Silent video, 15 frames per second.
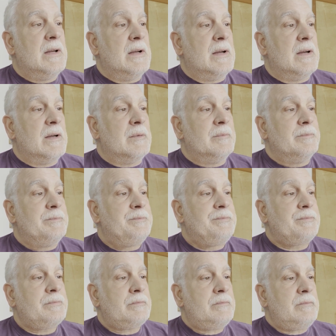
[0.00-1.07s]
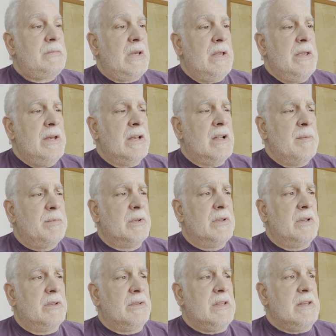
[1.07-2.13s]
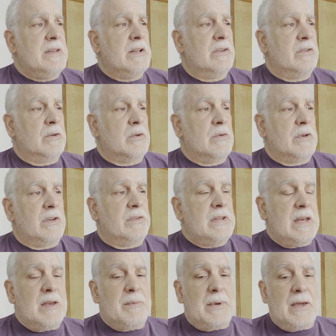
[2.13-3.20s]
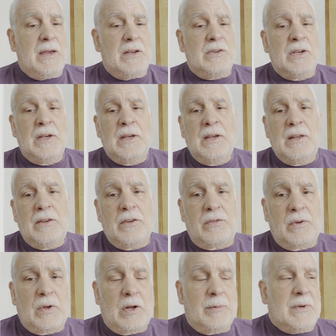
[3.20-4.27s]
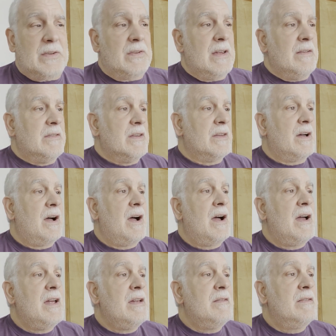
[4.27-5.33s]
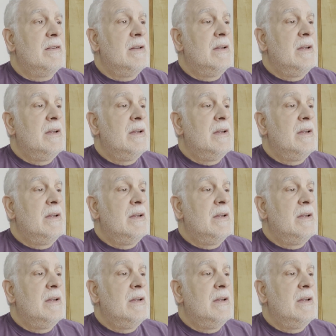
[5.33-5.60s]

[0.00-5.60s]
And a couple little details will go in the setting page. This will all be saved in the Hive.